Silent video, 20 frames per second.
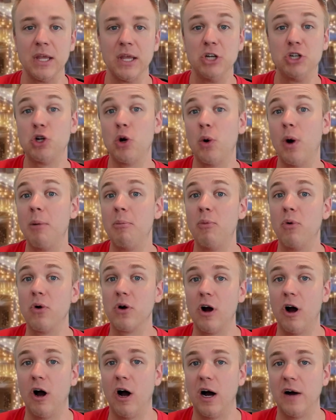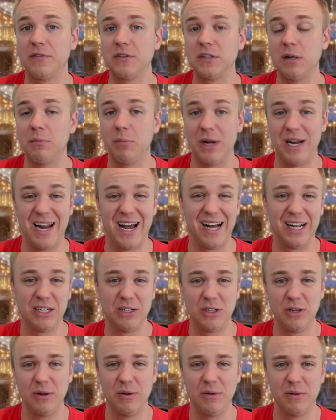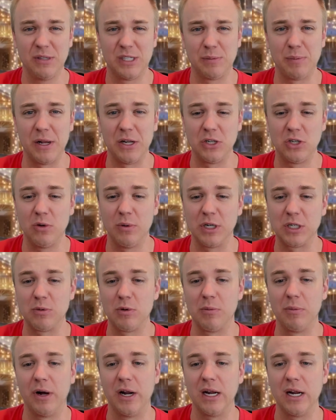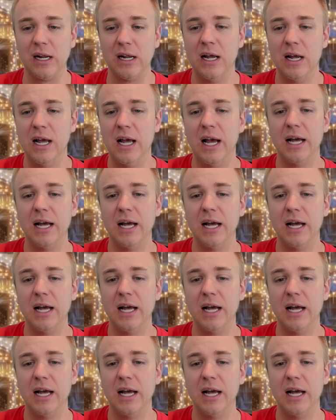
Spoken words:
show up more often but not spend too much more money.